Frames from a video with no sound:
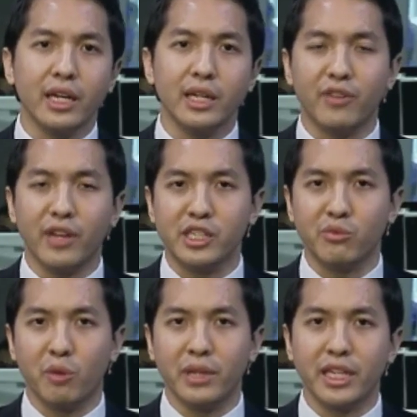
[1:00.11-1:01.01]

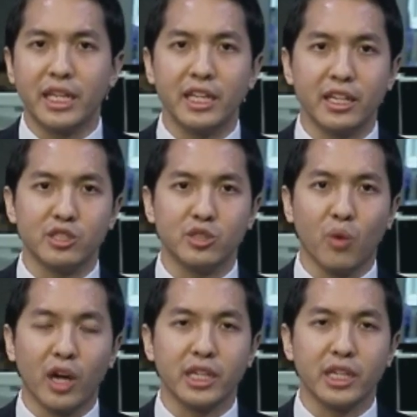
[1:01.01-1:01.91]
inflation will be the key things to
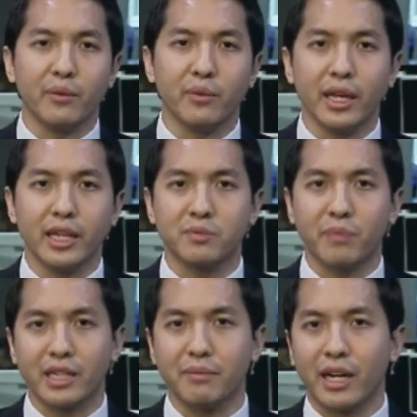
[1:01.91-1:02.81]
watch, and we
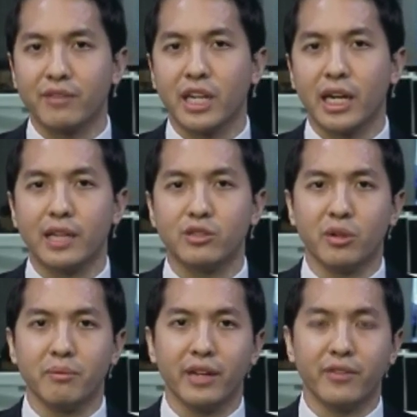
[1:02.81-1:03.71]
expect the Bank of Thailand to
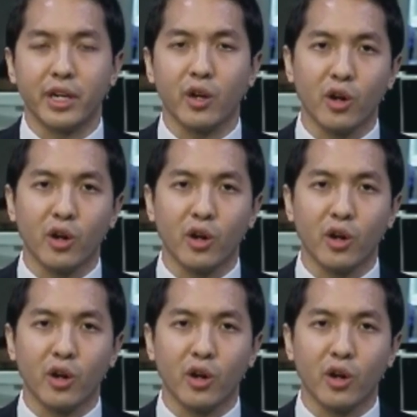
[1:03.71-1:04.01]
remain very